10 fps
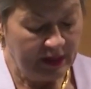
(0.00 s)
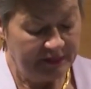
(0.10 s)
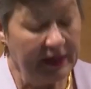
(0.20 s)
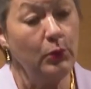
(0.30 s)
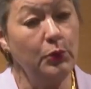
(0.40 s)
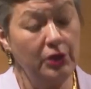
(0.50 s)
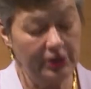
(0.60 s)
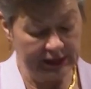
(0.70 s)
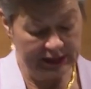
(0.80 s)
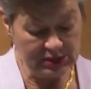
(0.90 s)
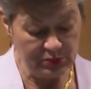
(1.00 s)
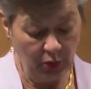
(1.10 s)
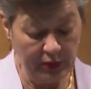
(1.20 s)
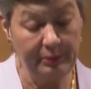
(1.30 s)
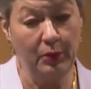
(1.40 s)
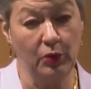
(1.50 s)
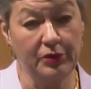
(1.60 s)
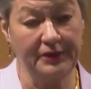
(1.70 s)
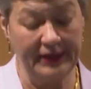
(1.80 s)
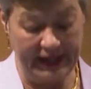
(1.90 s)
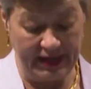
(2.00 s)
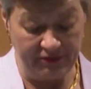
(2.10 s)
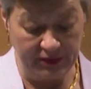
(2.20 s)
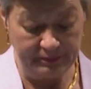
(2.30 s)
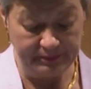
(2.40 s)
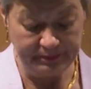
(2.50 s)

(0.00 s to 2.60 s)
Their work is more important than ever.